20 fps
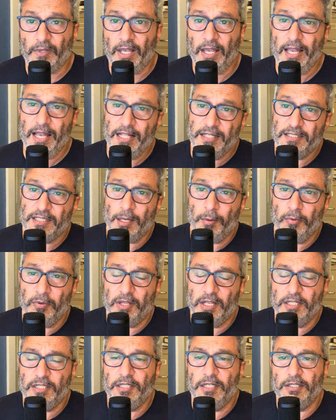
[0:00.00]
And some of
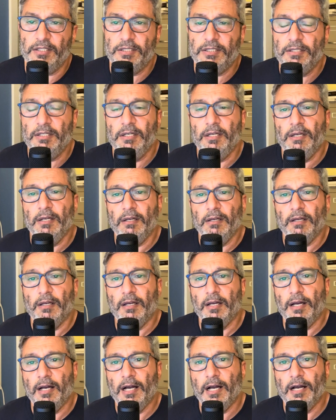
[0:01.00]
this is
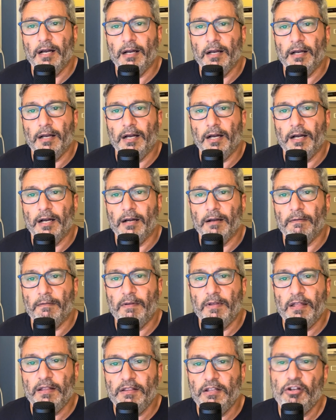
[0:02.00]
the
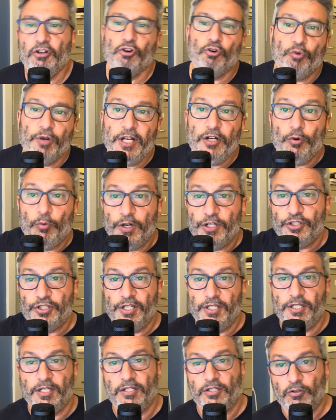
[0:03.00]
degree to which
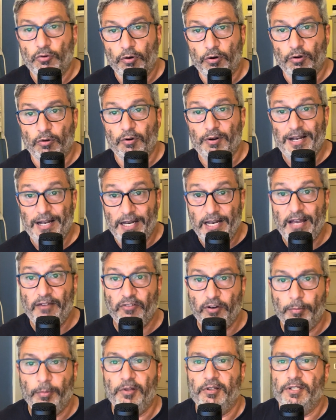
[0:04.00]
this is quote unquote
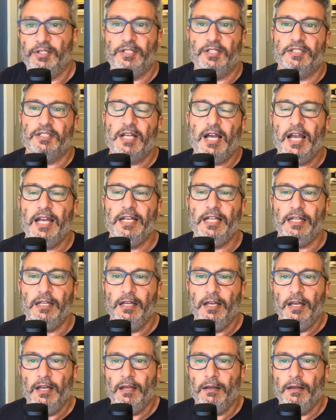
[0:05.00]
inevitable in society